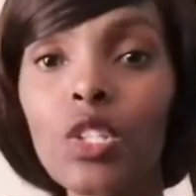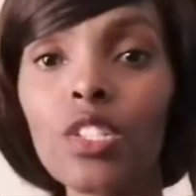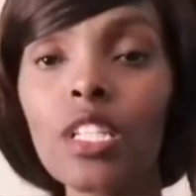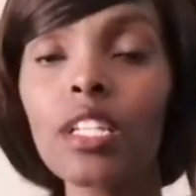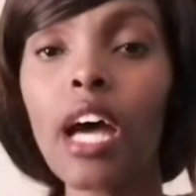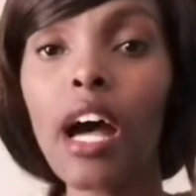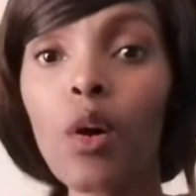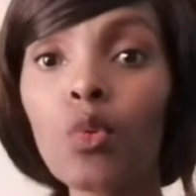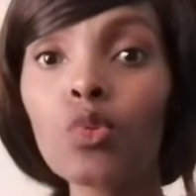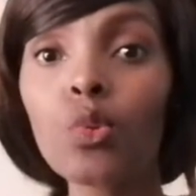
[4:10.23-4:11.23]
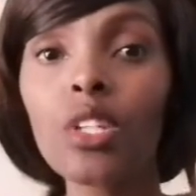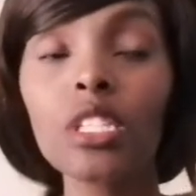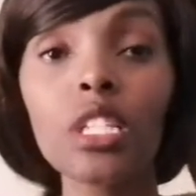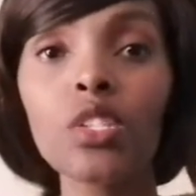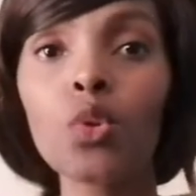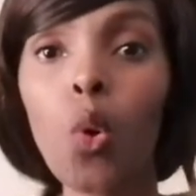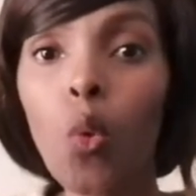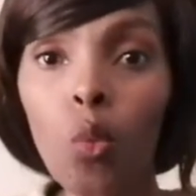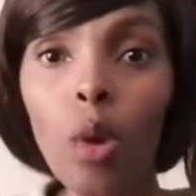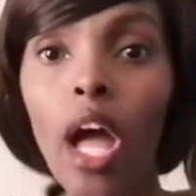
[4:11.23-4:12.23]
certain house or in a certain
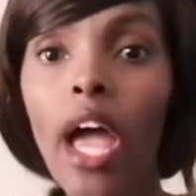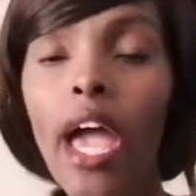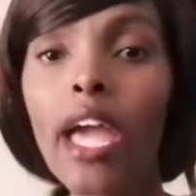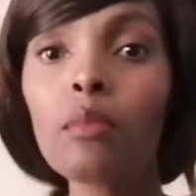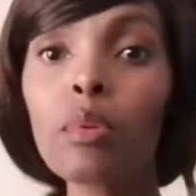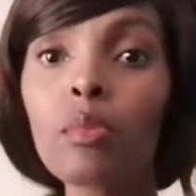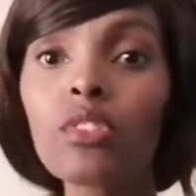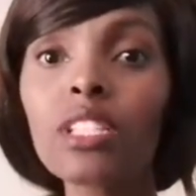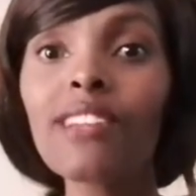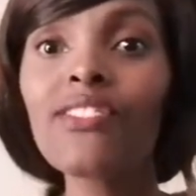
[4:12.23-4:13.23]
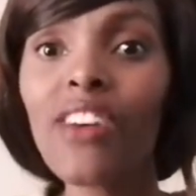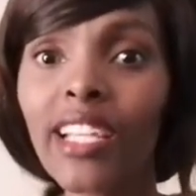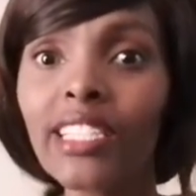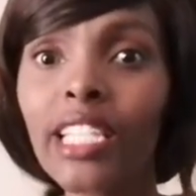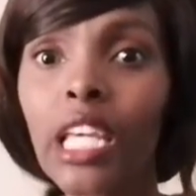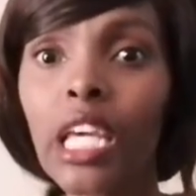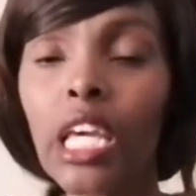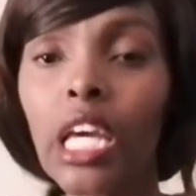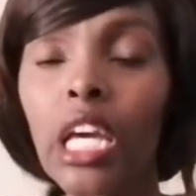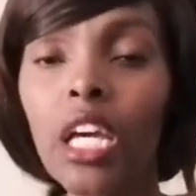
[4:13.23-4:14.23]
home and people start
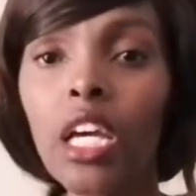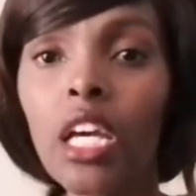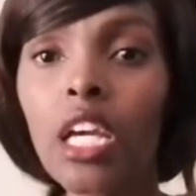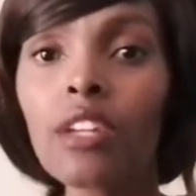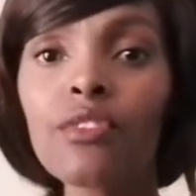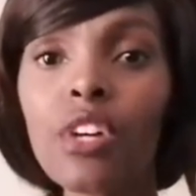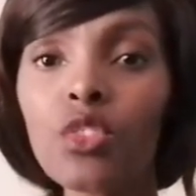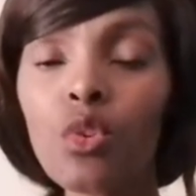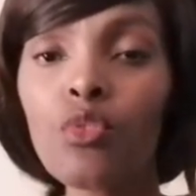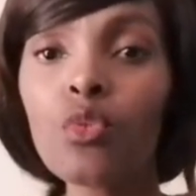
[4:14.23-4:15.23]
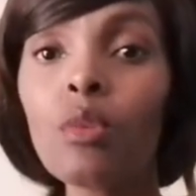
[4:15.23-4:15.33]
fighting in front of you.